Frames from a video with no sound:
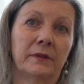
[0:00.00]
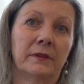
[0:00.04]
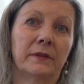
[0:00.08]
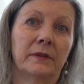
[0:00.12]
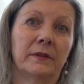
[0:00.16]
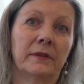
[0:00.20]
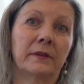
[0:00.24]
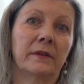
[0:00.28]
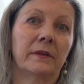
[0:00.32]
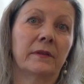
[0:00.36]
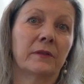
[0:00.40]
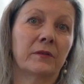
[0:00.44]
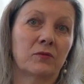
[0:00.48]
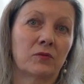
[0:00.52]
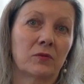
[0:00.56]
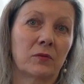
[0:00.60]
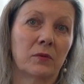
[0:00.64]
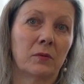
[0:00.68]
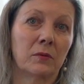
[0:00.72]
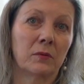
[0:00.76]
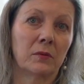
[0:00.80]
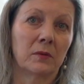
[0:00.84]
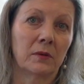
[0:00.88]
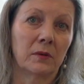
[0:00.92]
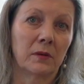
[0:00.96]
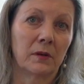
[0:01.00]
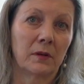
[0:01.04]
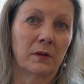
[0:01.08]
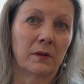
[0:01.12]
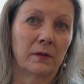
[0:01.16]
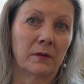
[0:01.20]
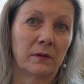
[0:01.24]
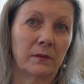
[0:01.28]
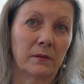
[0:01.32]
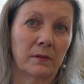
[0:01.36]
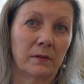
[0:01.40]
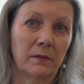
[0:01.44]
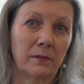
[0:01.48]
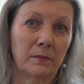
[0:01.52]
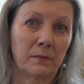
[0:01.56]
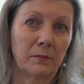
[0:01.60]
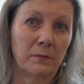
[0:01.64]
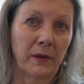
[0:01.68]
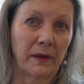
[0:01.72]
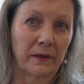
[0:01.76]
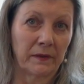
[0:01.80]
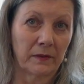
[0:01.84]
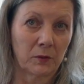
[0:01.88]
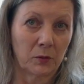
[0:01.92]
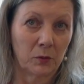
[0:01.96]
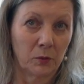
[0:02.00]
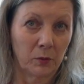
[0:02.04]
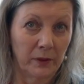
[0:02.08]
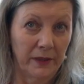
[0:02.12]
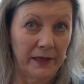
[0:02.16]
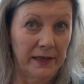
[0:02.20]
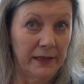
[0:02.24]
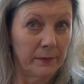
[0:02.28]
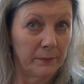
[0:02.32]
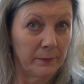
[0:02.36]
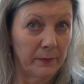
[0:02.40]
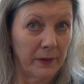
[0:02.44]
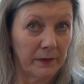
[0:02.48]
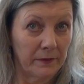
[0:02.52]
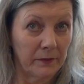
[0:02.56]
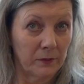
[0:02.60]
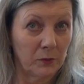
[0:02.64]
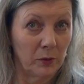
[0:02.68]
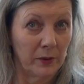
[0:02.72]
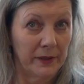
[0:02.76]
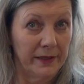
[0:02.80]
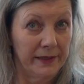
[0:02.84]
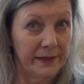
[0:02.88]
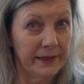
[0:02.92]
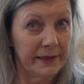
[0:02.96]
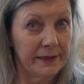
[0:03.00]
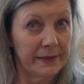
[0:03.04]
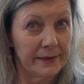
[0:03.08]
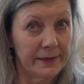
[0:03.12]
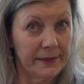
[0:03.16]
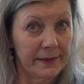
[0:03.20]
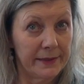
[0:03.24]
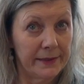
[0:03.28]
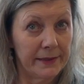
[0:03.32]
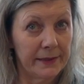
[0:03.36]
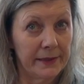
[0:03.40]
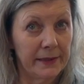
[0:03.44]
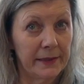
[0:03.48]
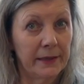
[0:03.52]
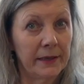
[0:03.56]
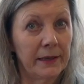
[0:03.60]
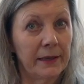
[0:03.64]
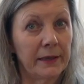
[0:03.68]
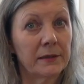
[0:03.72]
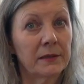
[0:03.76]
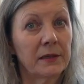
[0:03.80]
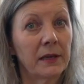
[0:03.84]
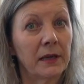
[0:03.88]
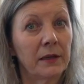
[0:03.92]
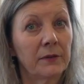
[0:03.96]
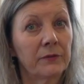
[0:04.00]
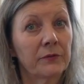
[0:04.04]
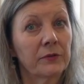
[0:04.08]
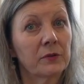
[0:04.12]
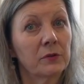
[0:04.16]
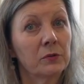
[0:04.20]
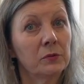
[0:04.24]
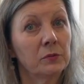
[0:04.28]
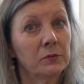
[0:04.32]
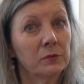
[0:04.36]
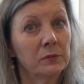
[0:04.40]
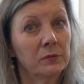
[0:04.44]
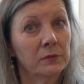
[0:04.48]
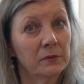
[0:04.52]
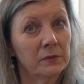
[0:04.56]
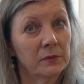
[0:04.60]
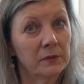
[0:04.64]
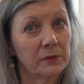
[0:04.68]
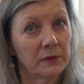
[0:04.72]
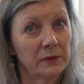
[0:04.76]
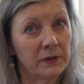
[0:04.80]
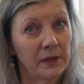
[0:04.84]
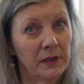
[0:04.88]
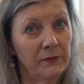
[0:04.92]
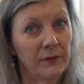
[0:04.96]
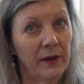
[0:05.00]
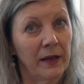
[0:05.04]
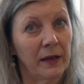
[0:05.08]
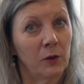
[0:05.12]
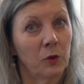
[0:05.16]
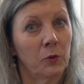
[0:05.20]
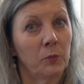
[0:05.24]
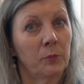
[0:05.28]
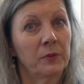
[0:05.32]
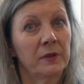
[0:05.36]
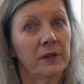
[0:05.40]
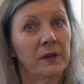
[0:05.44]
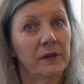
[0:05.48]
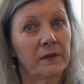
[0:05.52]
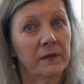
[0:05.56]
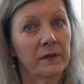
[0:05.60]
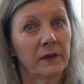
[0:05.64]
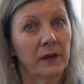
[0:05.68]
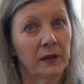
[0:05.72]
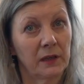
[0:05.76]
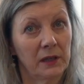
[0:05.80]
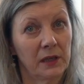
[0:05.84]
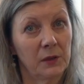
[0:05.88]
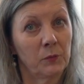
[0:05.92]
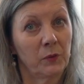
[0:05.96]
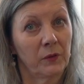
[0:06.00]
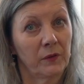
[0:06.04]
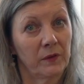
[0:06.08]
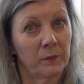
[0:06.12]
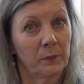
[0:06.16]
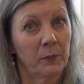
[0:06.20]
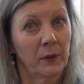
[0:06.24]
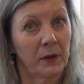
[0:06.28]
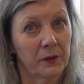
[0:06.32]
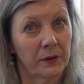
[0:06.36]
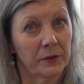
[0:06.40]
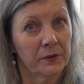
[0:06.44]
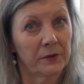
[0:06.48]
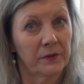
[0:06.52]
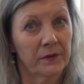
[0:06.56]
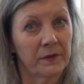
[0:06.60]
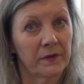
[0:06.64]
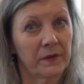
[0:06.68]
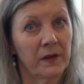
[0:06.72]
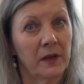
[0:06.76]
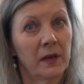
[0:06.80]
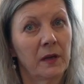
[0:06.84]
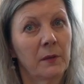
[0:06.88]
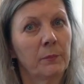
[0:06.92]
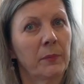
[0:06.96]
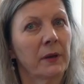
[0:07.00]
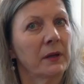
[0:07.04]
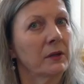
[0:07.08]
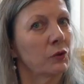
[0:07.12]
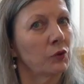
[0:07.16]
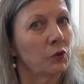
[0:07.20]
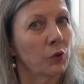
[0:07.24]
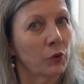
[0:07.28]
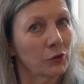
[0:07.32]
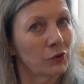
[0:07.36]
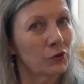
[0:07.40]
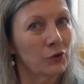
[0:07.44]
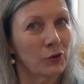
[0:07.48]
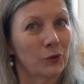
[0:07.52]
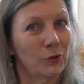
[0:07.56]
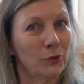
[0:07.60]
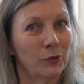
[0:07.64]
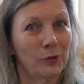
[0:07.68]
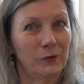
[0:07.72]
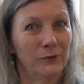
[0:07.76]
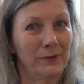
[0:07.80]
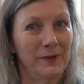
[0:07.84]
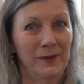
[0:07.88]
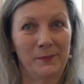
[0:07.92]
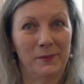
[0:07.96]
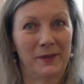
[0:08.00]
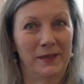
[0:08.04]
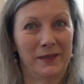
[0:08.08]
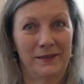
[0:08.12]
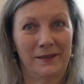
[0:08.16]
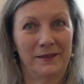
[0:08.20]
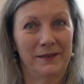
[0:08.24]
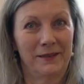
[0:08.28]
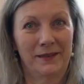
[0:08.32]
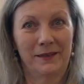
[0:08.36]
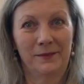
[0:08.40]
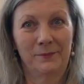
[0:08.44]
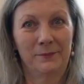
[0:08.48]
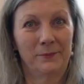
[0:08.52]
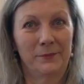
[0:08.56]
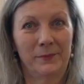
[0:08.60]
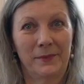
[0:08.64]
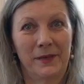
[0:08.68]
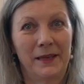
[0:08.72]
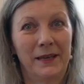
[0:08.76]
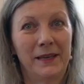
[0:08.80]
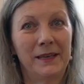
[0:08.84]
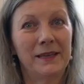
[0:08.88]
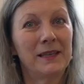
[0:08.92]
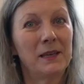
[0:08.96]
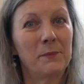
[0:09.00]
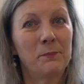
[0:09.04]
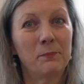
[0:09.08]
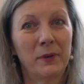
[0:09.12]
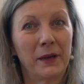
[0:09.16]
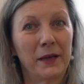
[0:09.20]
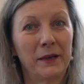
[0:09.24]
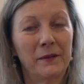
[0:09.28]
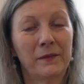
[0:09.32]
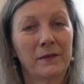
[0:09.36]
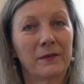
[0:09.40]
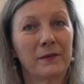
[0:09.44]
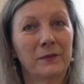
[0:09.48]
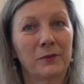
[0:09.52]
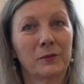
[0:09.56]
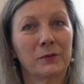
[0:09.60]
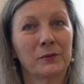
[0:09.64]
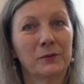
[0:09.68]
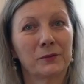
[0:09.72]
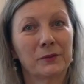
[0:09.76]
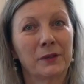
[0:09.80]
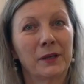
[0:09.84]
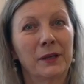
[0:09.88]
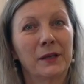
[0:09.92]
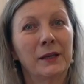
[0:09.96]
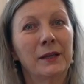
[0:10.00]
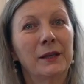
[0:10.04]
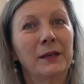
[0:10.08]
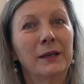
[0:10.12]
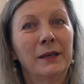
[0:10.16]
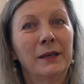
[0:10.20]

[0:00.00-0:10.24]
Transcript: uh, strong masculinity and have to develop these animus parts but not all women. It depends on